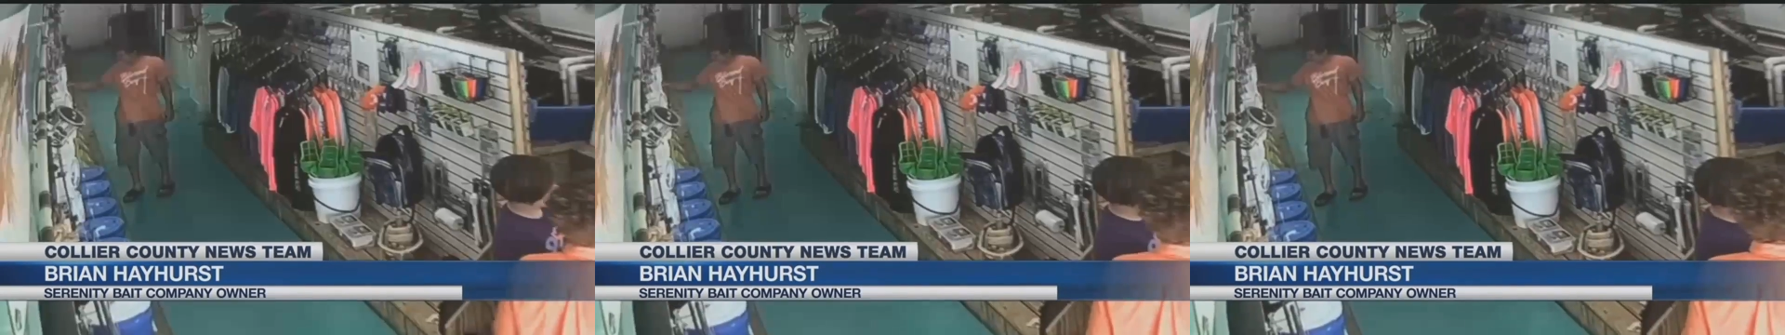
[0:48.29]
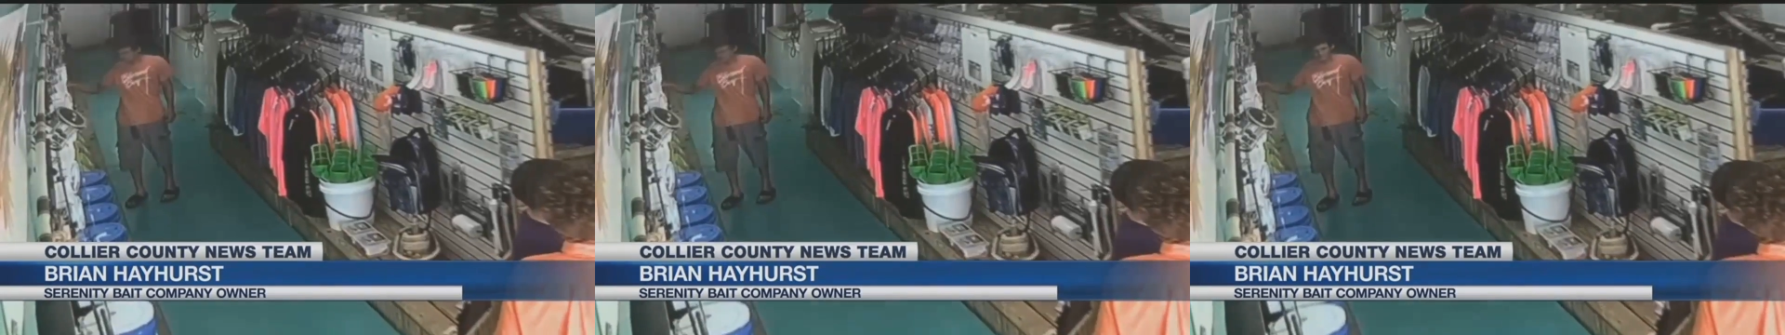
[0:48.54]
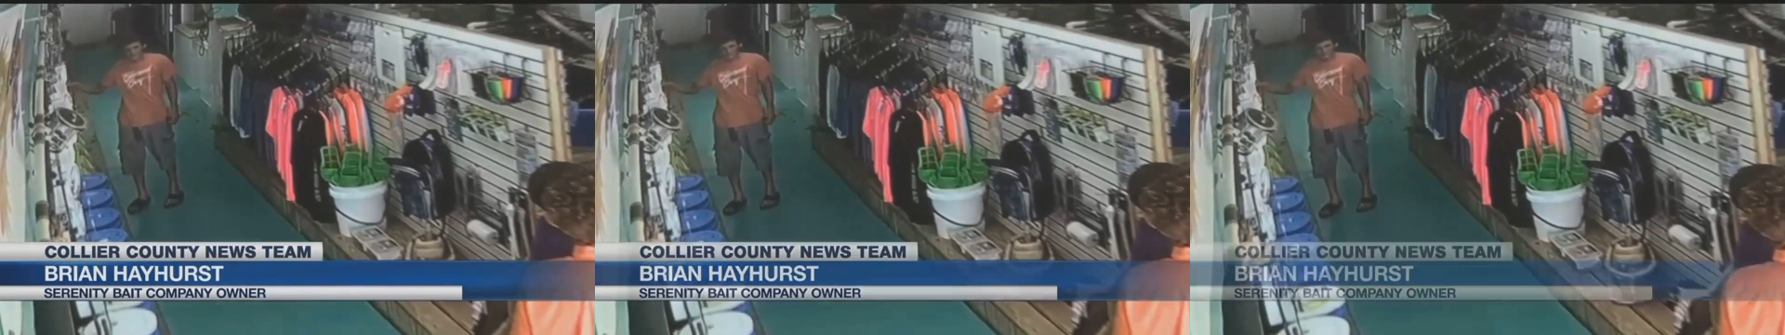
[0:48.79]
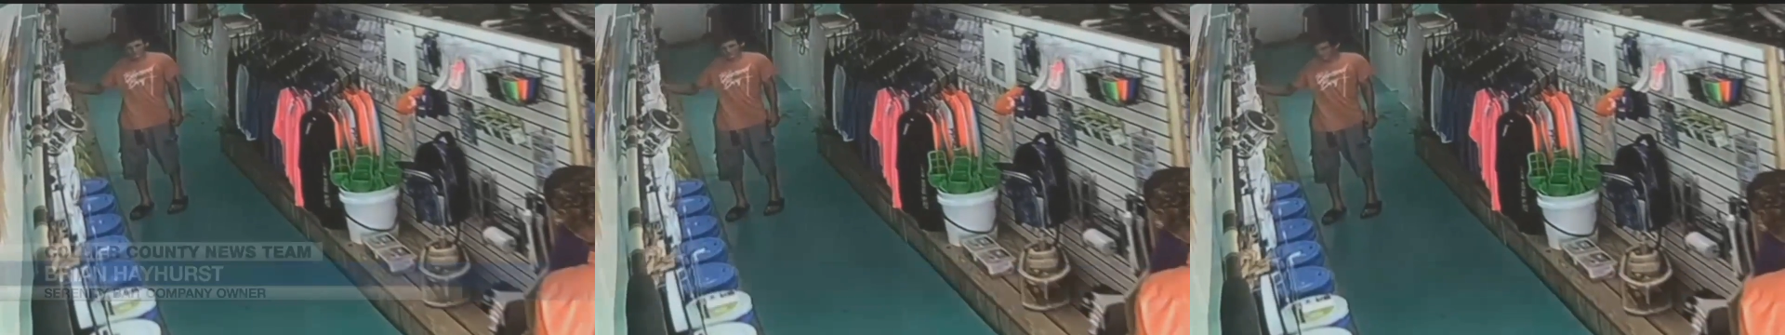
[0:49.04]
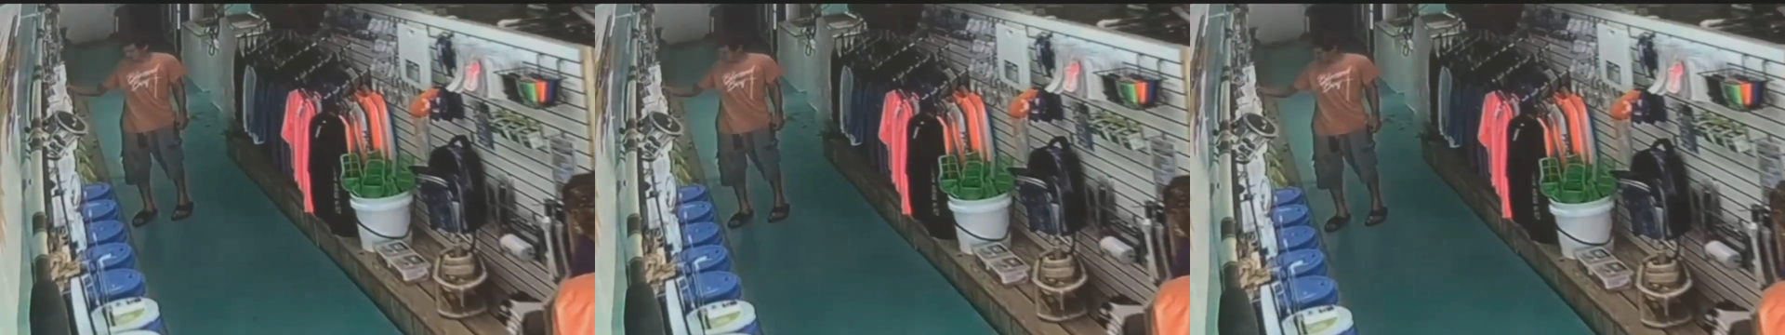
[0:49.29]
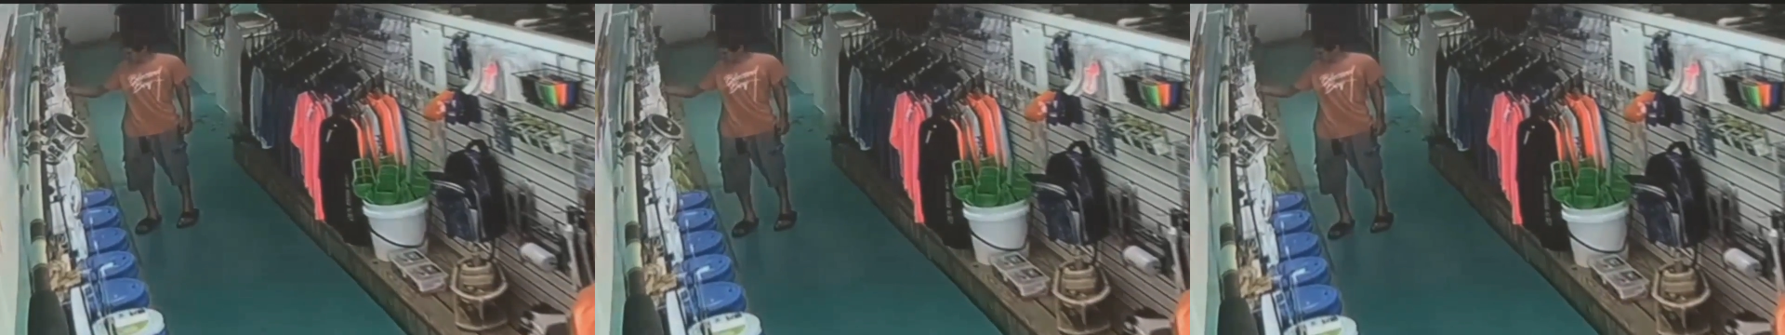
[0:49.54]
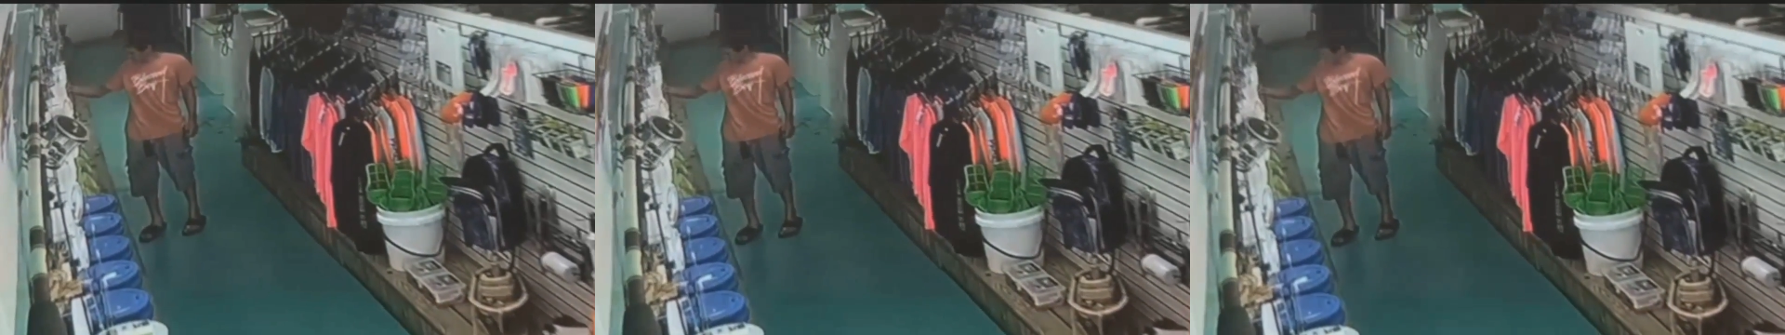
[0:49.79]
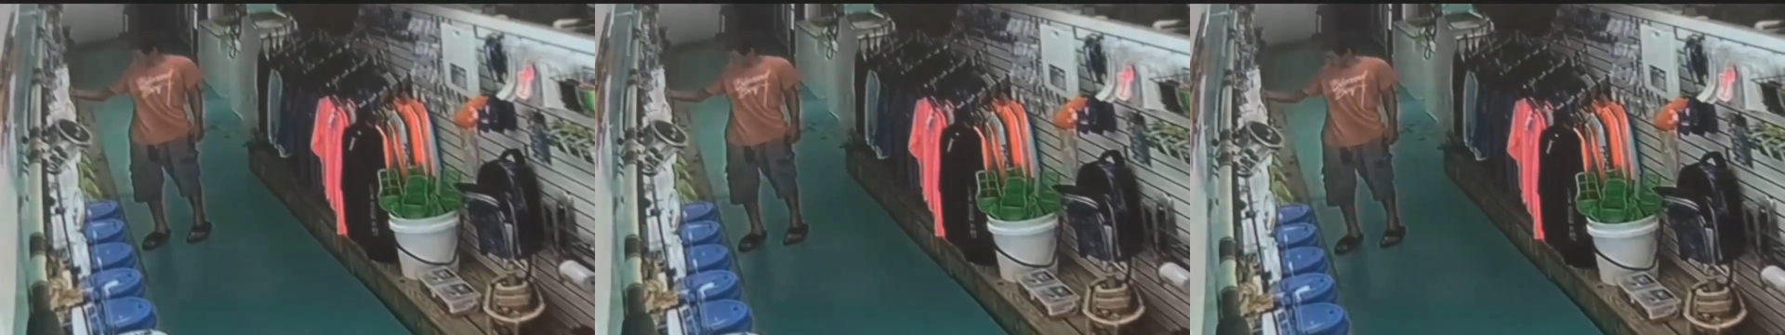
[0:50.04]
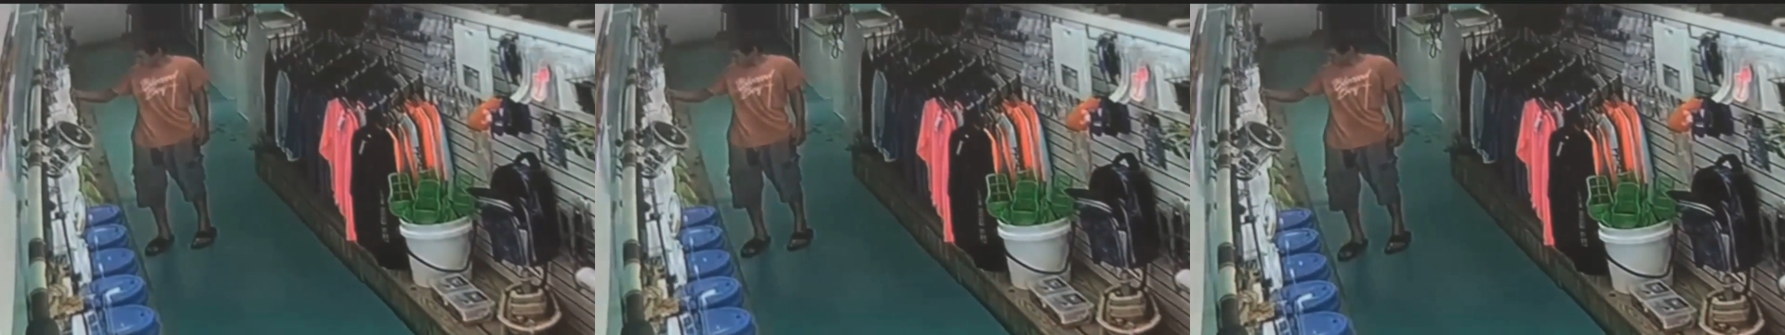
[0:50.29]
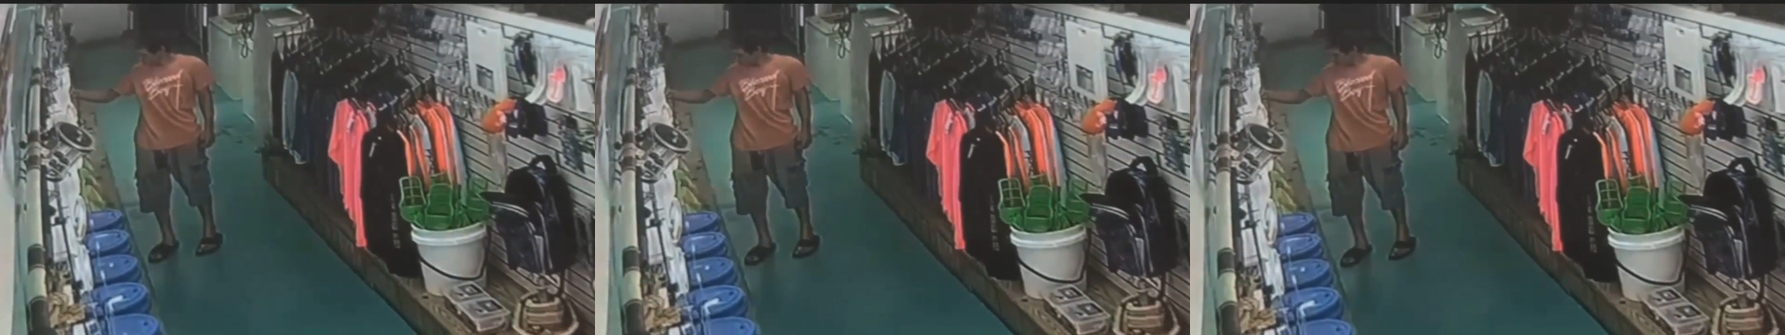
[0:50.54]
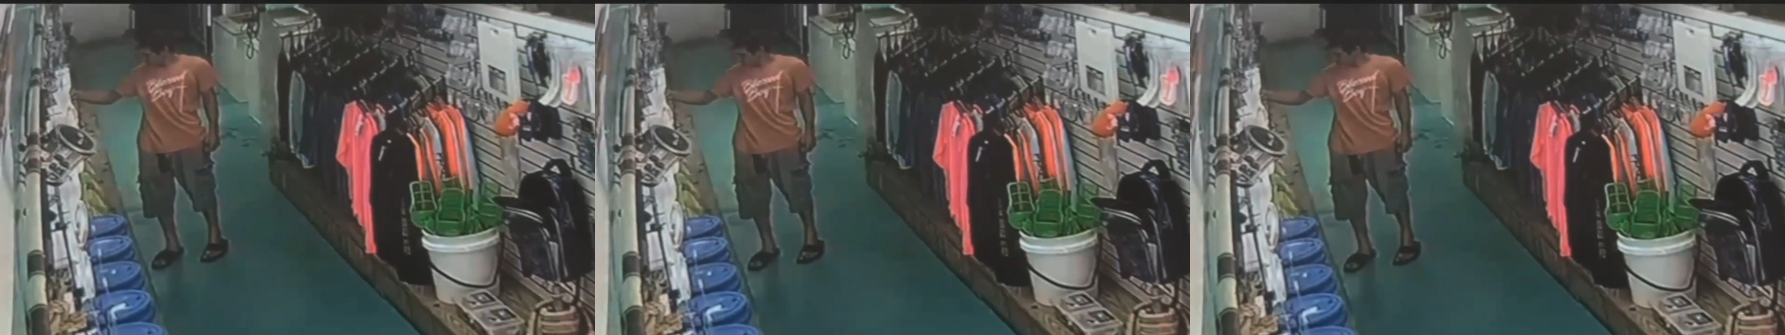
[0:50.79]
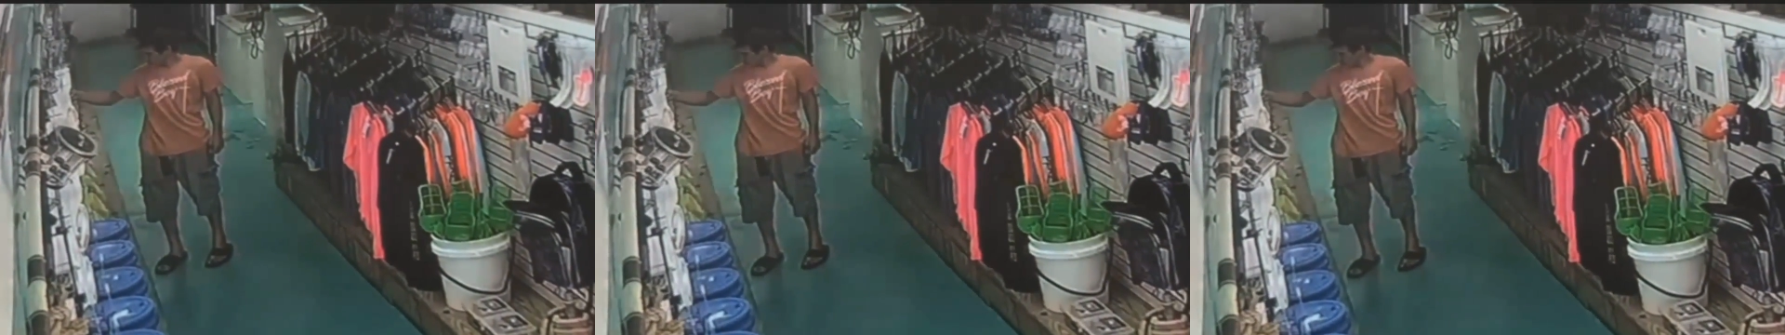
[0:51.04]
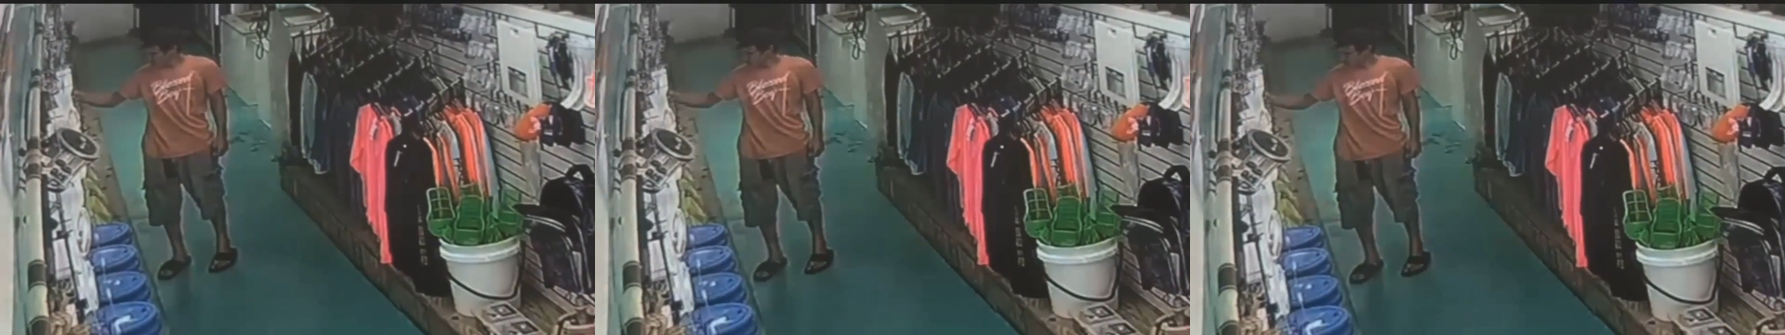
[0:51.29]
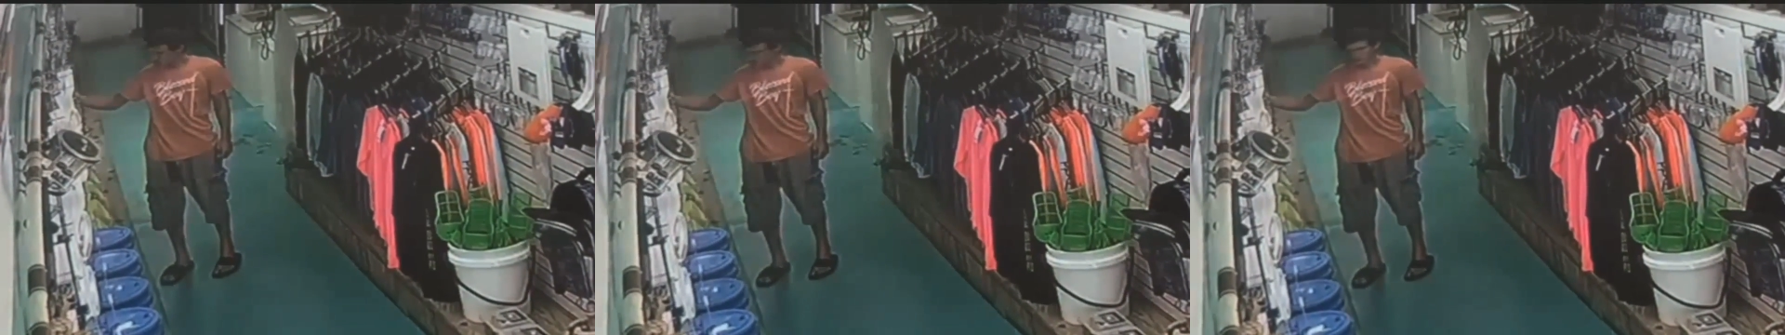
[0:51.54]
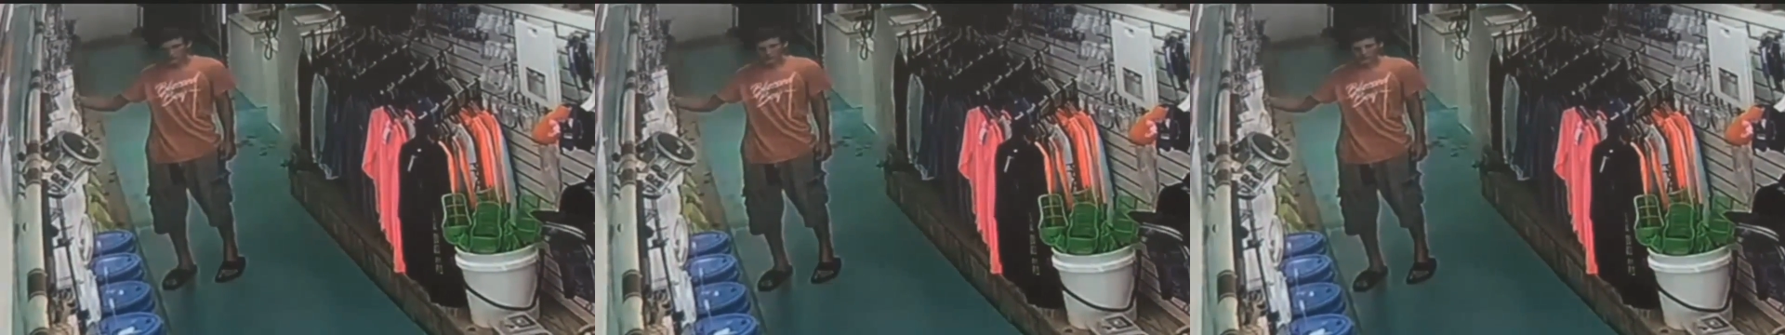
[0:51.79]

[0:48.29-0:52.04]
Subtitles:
Nobody's mouth can be seen.